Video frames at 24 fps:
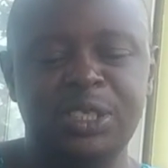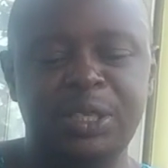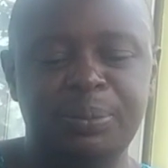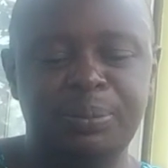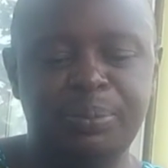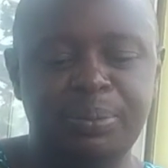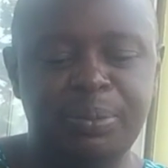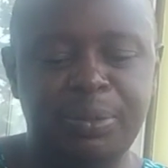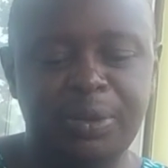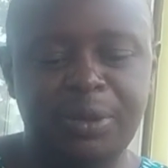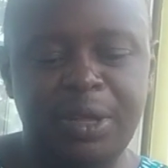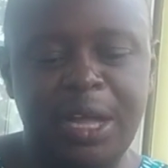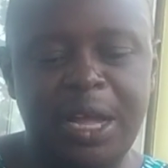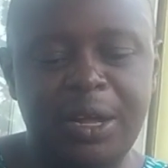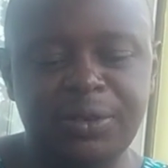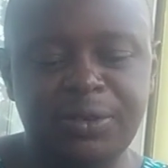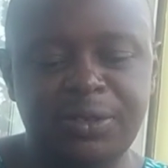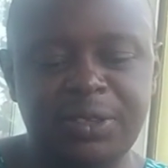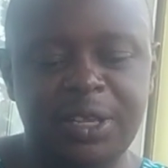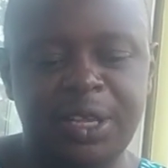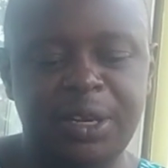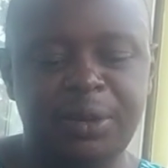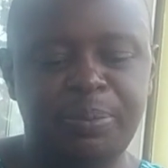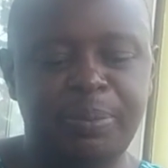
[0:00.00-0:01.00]
the
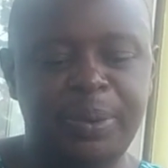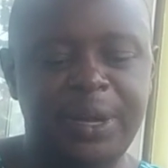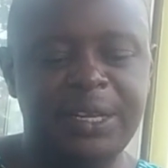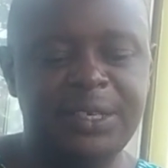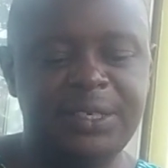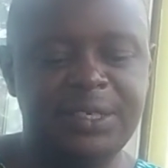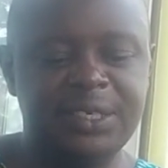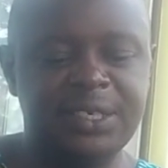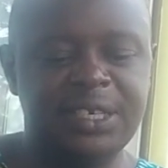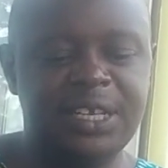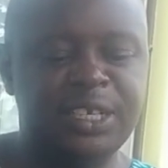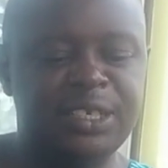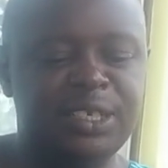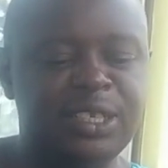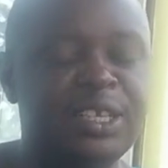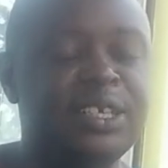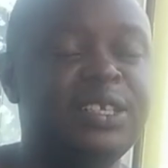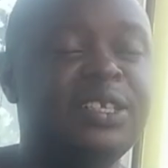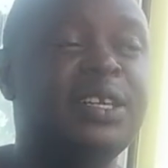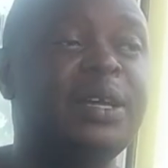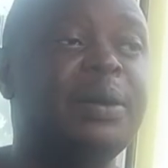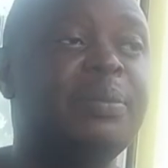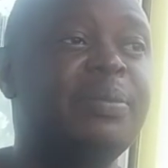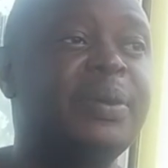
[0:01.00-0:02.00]
outside part and the
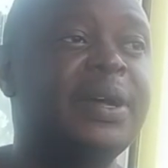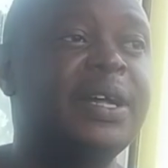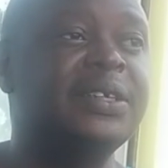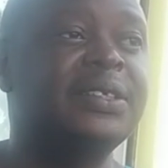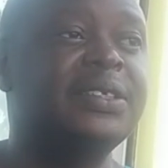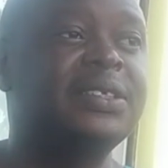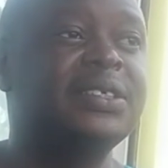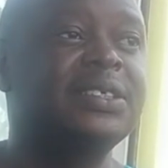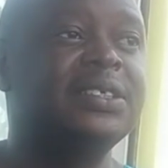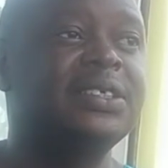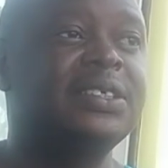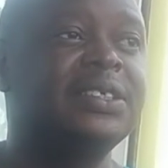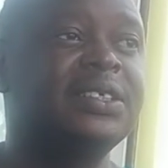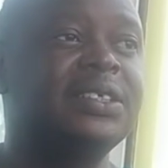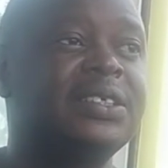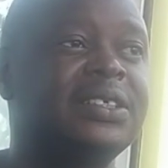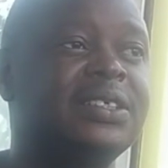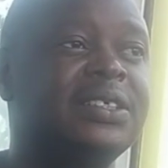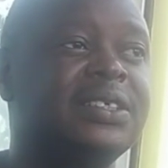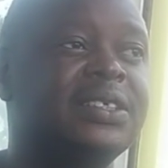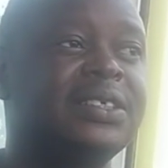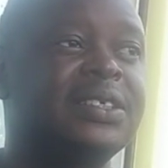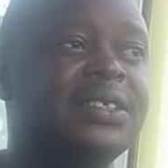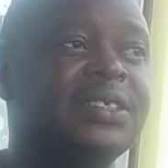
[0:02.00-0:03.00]
inner part,
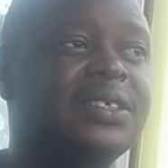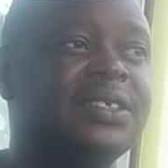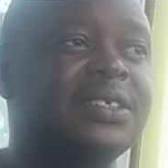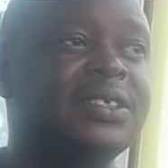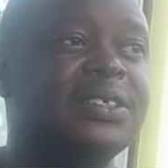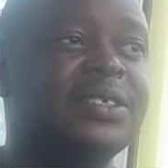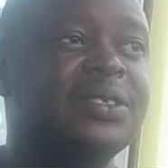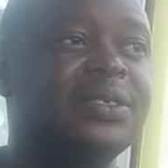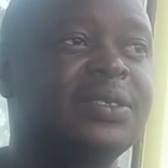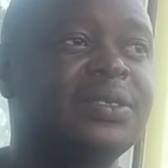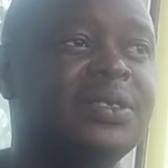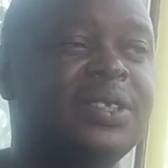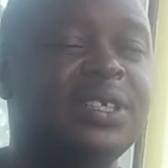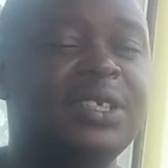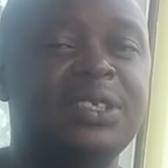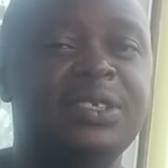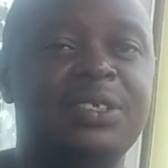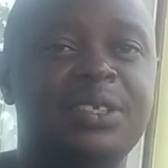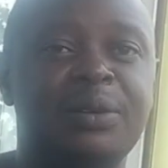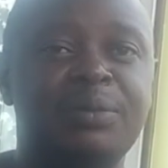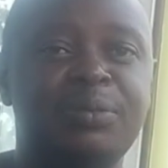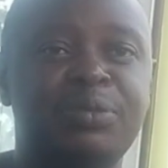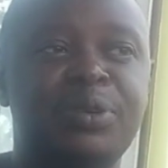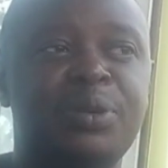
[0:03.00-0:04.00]
so there
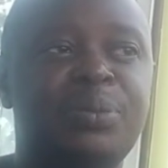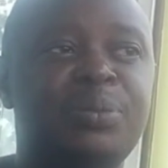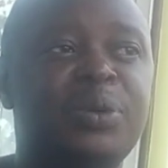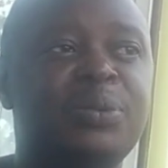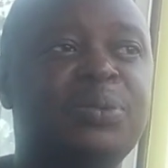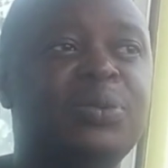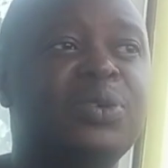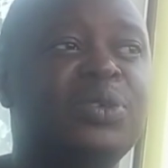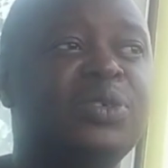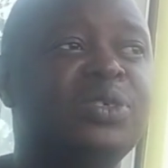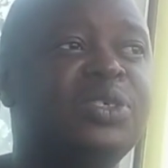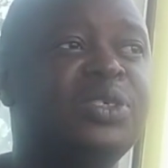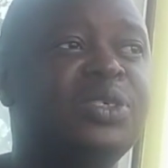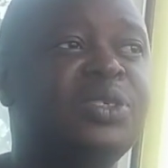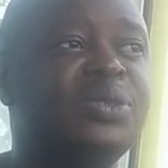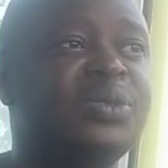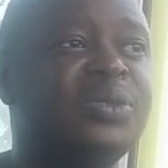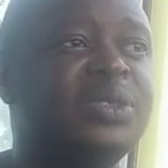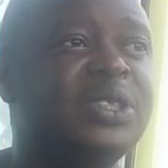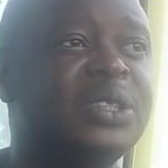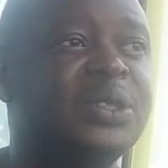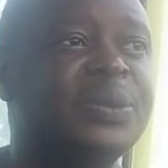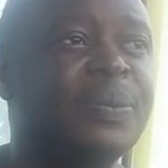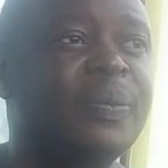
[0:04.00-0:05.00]
is some form of
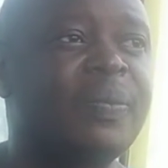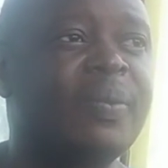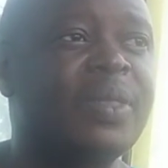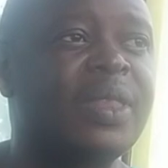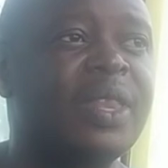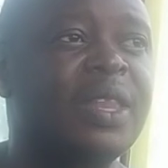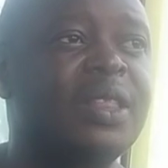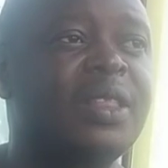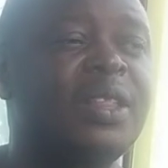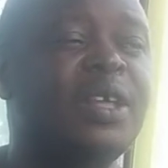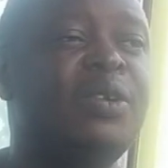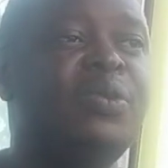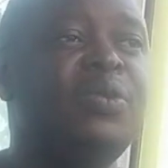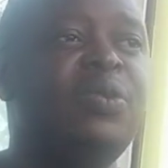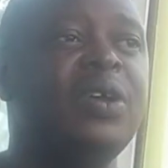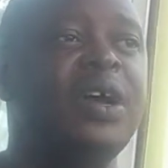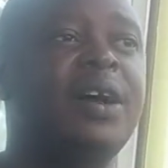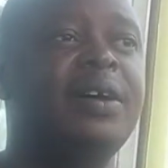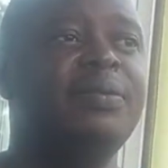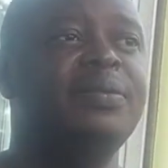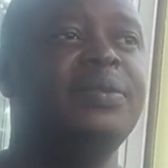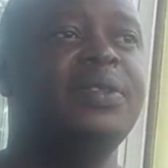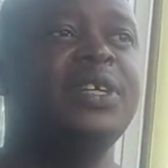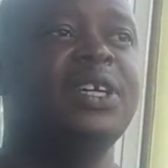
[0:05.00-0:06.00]
continuity. Then we
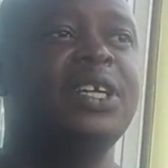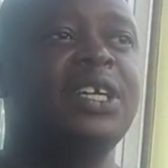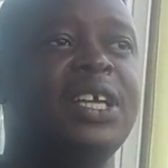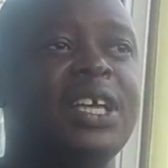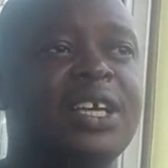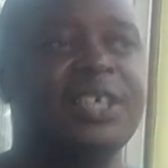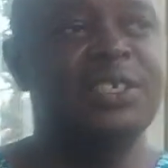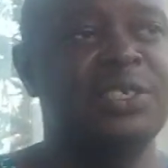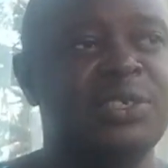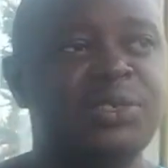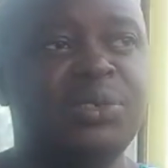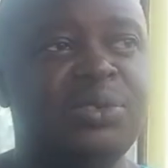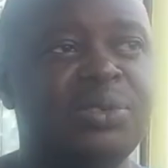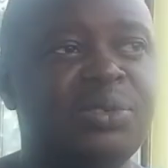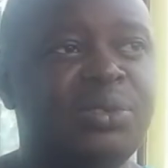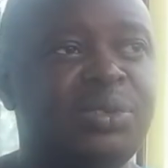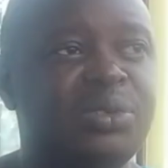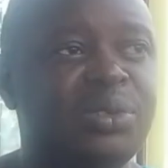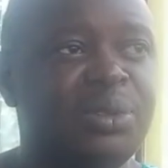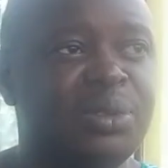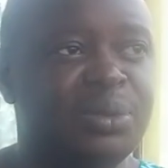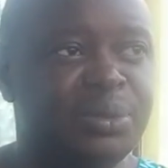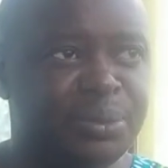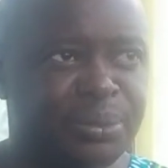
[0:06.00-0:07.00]
have the
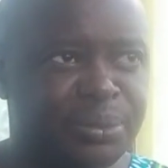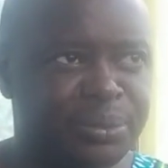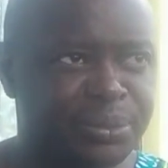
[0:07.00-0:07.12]
extrusion,